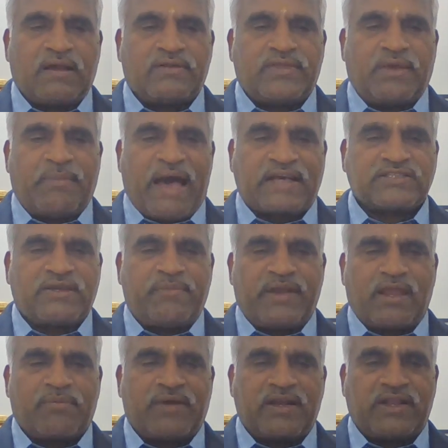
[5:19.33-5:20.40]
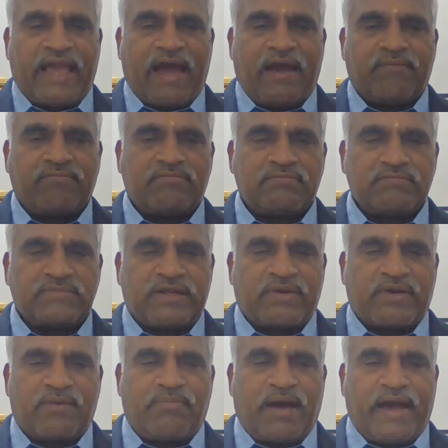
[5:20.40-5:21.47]
the maximum bending moment m
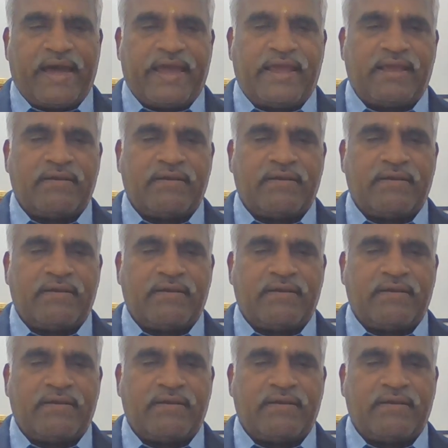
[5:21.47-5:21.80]
divided by